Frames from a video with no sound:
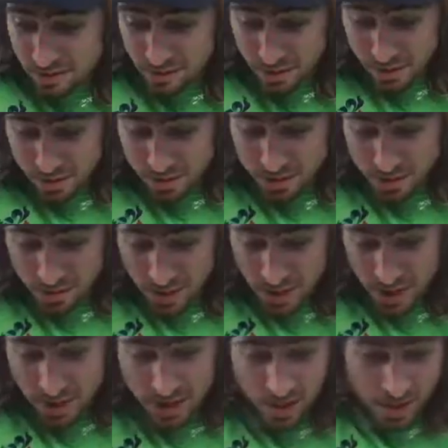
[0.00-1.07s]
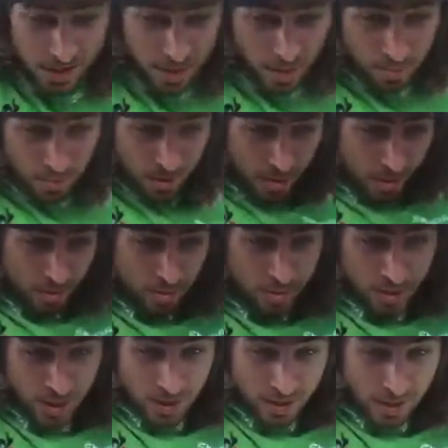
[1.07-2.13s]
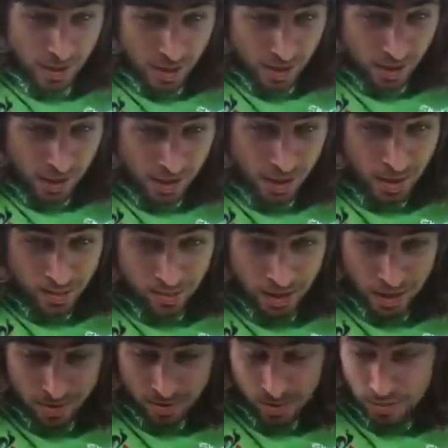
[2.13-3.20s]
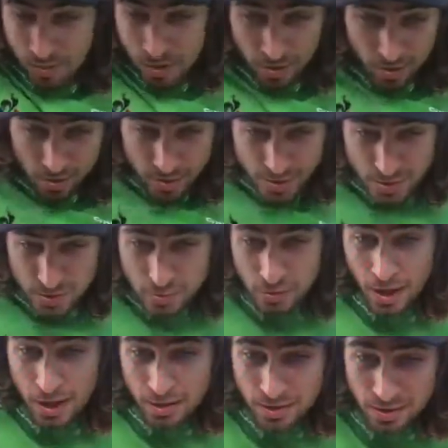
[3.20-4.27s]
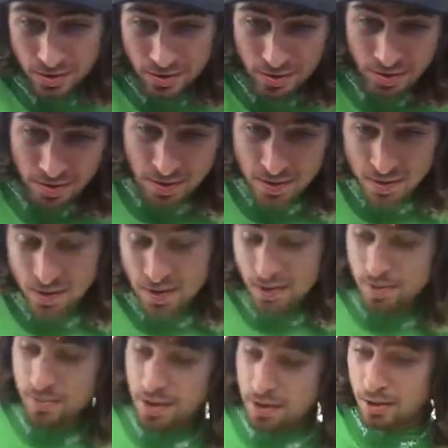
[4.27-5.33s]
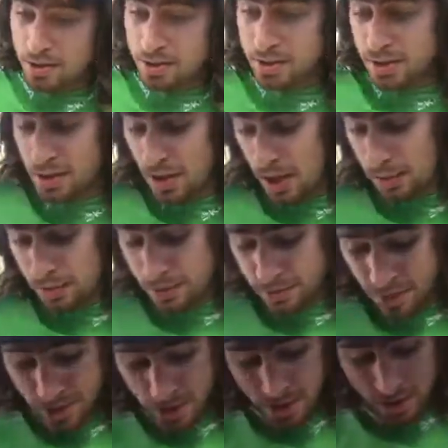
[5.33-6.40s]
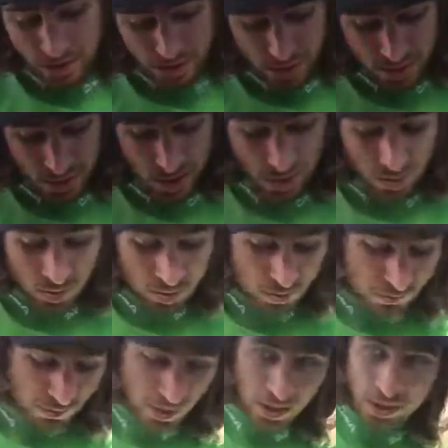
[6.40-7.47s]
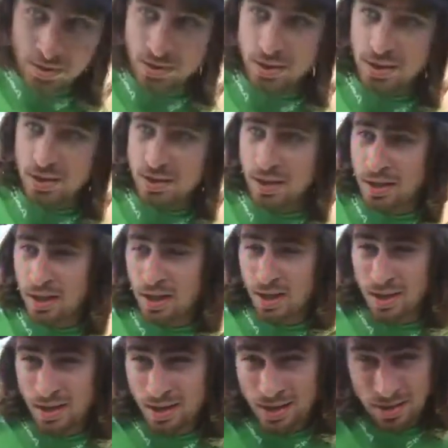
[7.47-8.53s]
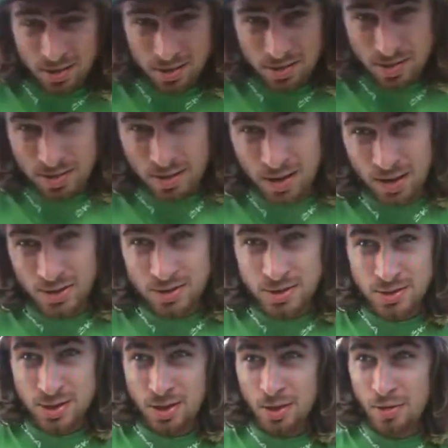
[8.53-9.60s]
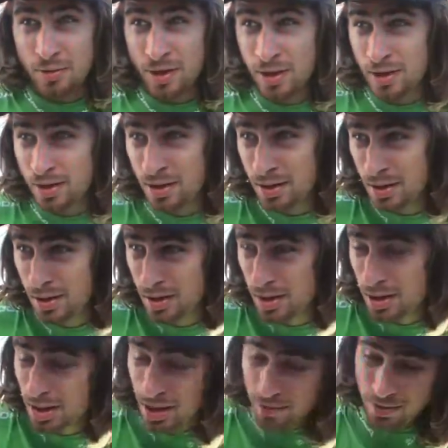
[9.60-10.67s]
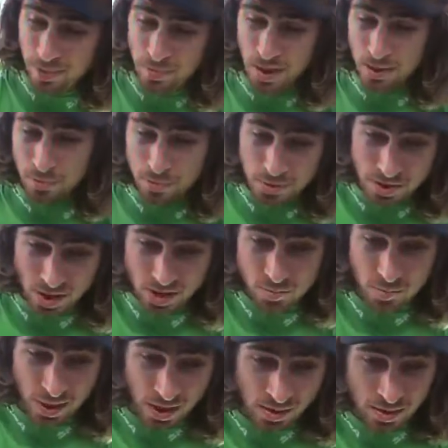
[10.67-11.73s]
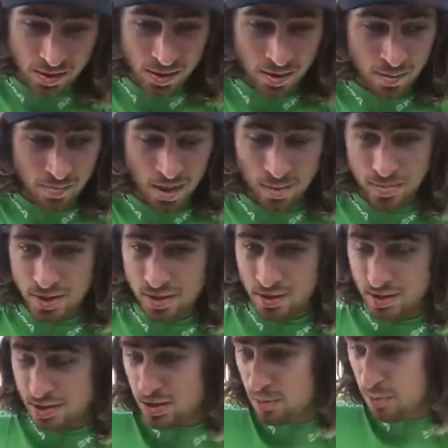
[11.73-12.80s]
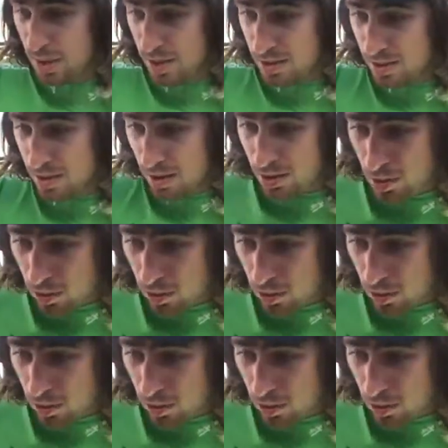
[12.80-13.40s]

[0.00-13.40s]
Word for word: it was like unbelievable attack and um, unbelievable situation because today was very crazy day, a lot of crashes and uh, the strong wind, and everybody was expect uh, maybe split the